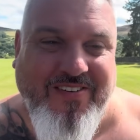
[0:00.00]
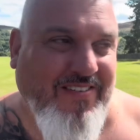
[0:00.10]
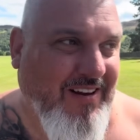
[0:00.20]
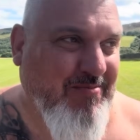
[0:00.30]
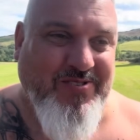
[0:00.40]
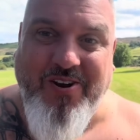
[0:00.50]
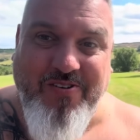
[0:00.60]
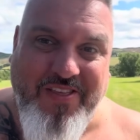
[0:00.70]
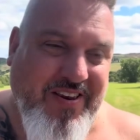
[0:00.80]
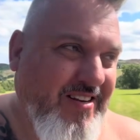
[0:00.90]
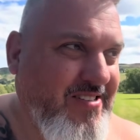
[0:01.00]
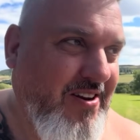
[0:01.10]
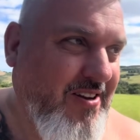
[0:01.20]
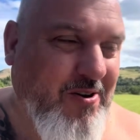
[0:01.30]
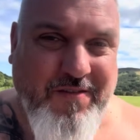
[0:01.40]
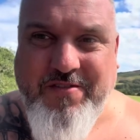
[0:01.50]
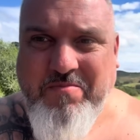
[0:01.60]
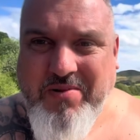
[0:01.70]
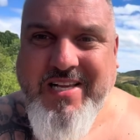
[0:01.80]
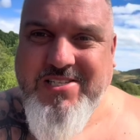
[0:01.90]
I'm sorry that it's going to cut from
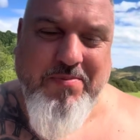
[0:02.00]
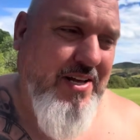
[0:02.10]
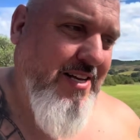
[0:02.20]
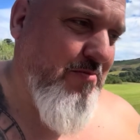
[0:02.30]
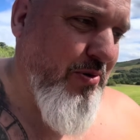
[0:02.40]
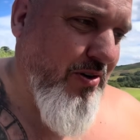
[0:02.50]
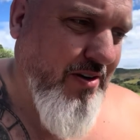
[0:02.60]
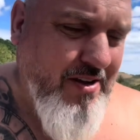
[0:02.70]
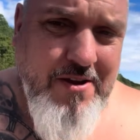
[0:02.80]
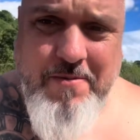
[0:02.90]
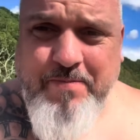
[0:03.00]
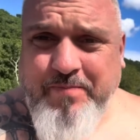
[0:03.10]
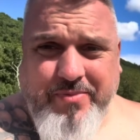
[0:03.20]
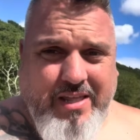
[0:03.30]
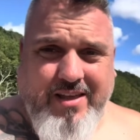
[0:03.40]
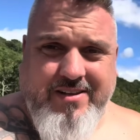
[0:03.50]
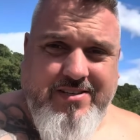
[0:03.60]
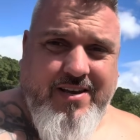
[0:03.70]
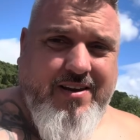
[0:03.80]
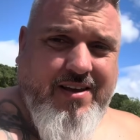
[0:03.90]
place to place, but like I
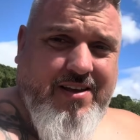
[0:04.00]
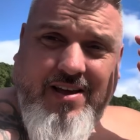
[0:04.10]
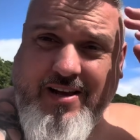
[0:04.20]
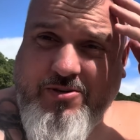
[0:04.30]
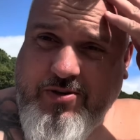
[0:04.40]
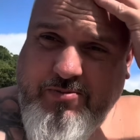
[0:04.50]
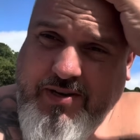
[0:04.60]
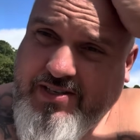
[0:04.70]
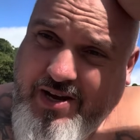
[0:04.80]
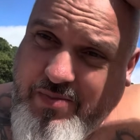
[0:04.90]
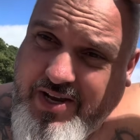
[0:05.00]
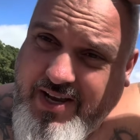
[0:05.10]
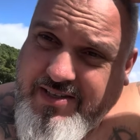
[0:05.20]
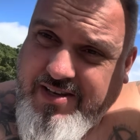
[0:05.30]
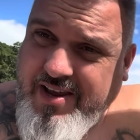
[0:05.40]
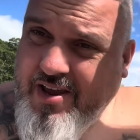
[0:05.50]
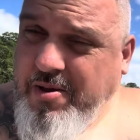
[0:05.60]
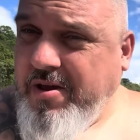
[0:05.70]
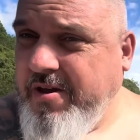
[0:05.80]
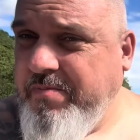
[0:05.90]
said, I just want to spend time with kids.
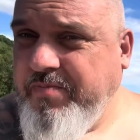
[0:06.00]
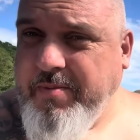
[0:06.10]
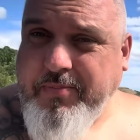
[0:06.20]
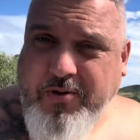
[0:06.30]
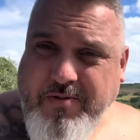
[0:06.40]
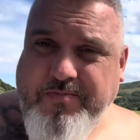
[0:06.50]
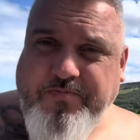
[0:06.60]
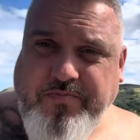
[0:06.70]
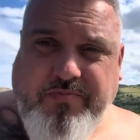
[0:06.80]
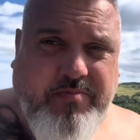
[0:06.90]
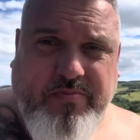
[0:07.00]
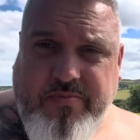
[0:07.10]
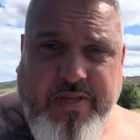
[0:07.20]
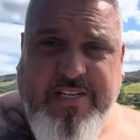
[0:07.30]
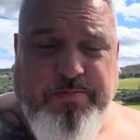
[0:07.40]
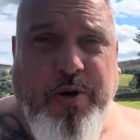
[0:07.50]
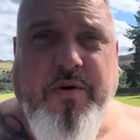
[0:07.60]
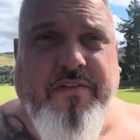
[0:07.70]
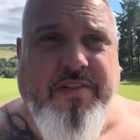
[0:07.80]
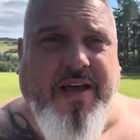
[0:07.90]
But it's
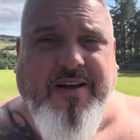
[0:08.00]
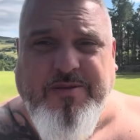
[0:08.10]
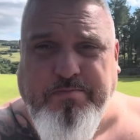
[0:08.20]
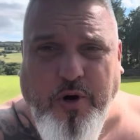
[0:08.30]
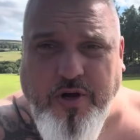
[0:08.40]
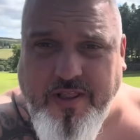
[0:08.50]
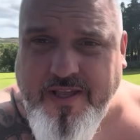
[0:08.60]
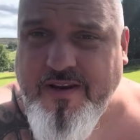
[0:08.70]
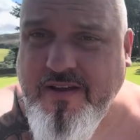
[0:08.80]
beautiful now. It's boiling.